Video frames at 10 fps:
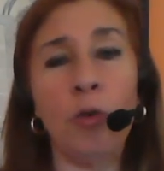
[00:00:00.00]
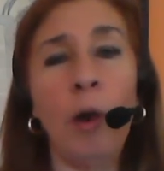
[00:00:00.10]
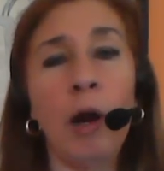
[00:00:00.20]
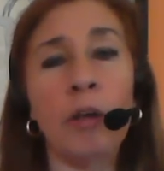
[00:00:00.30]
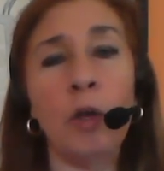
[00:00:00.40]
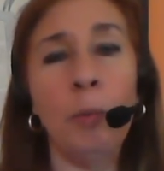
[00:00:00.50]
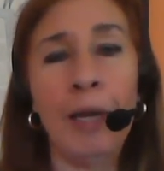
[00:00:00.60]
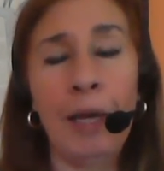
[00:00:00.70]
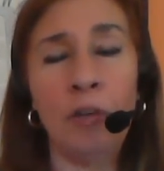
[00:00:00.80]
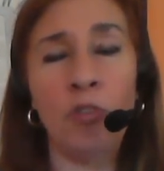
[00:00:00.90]
You are a human
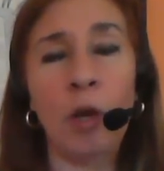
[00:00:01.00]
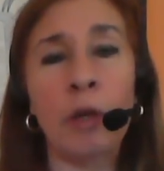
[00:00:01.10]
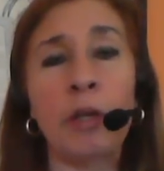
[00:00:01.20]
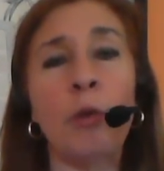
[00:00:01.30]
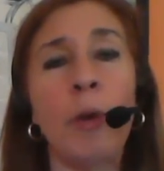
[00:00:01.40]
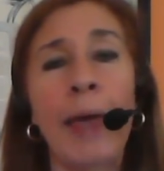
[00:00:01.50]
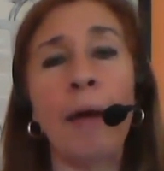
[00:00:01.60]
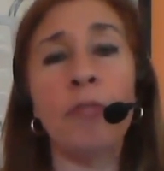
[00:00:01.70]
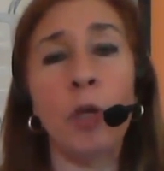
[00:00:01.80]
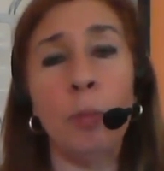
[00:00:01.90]
angelic. You
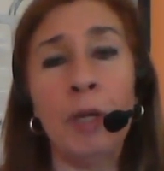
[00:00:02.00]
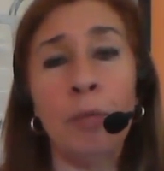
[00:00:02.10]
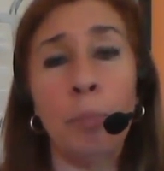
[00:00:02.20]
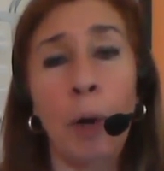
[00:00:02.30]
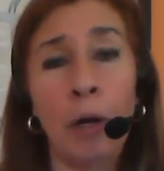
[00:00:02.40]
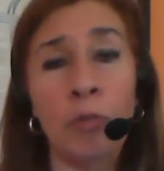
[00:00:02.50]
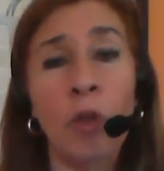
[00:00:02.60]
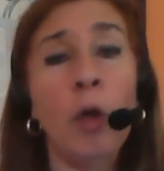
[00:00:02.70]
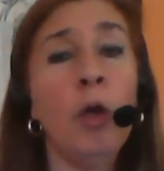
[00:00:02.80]
have human parts.